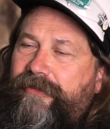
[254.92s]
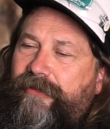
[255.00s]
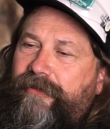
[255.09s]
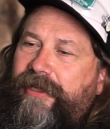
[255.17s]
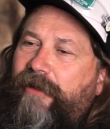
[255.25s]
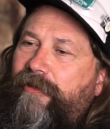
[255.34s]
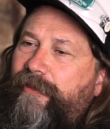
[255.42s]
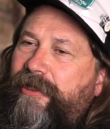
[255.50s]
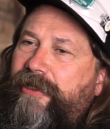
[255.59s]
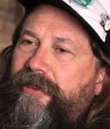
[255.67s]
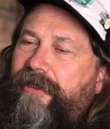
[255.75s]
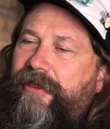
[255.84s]
So that would be,
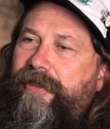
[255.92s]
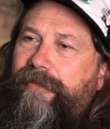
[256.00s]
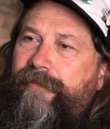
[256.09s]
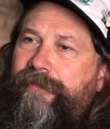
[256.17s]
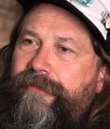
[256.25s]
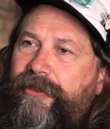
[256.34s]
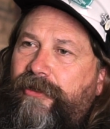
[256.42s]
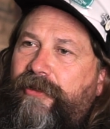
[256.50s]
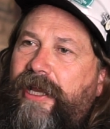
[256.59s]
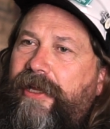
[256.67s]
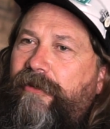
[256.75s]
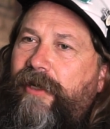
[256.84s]
you know,
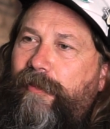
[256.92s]
lighter